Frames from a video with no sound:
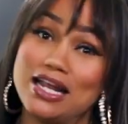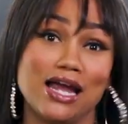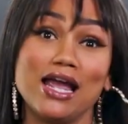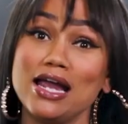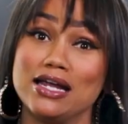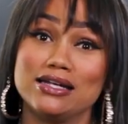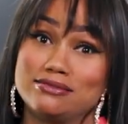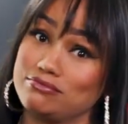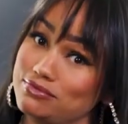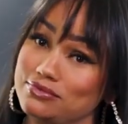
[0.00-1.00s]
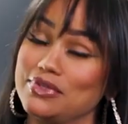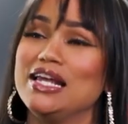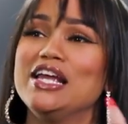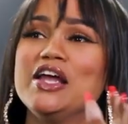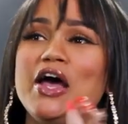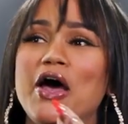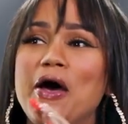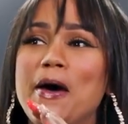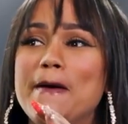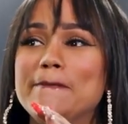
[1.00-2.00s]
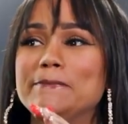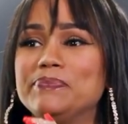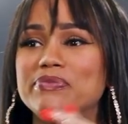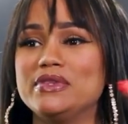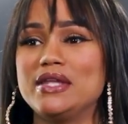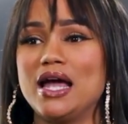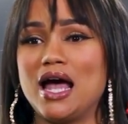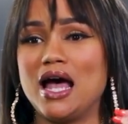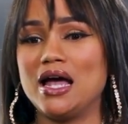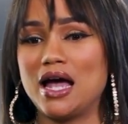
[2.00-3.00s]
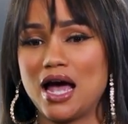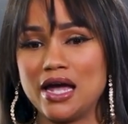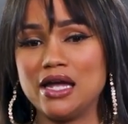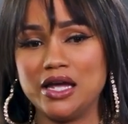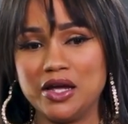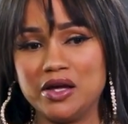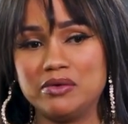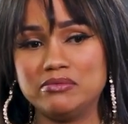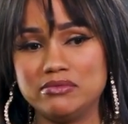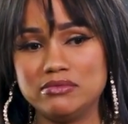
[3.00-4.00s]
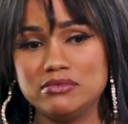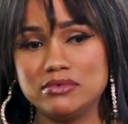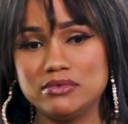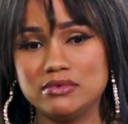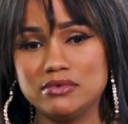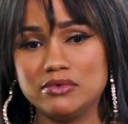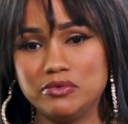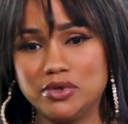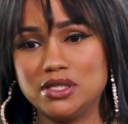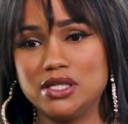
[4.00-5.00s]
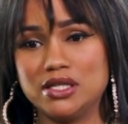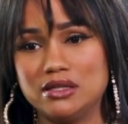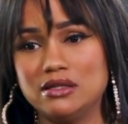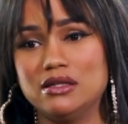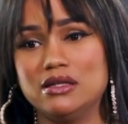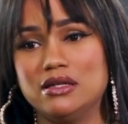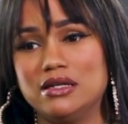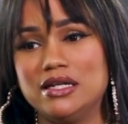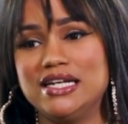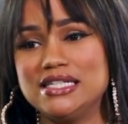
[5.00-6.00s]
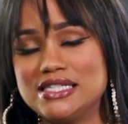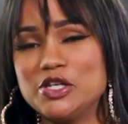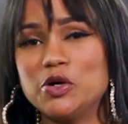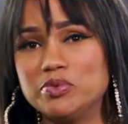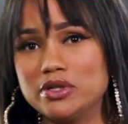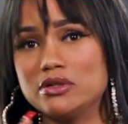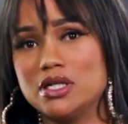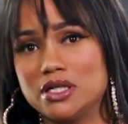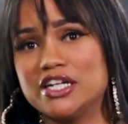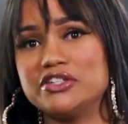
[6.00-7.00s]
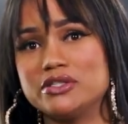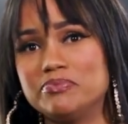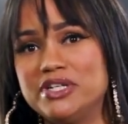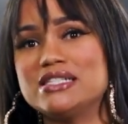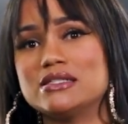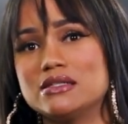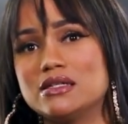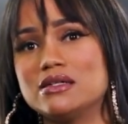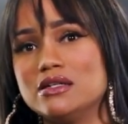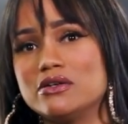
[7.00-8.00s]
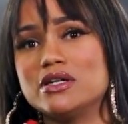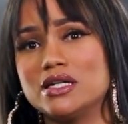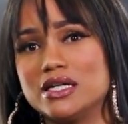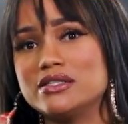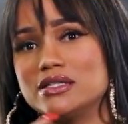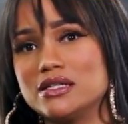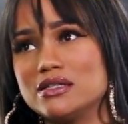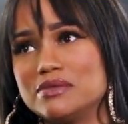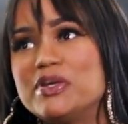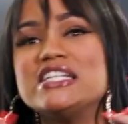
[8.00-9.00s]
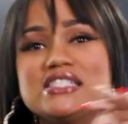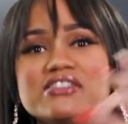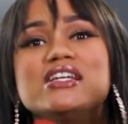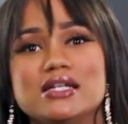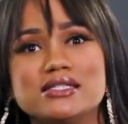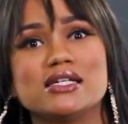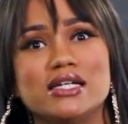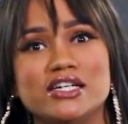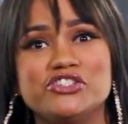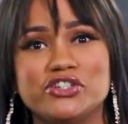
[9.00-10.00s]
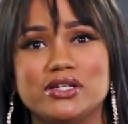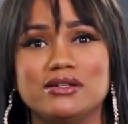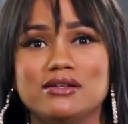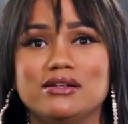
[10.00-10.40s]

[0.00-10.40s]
yay. Um, that I I am one of the his dope little collection piece, you know, collection yes. piece of his collection.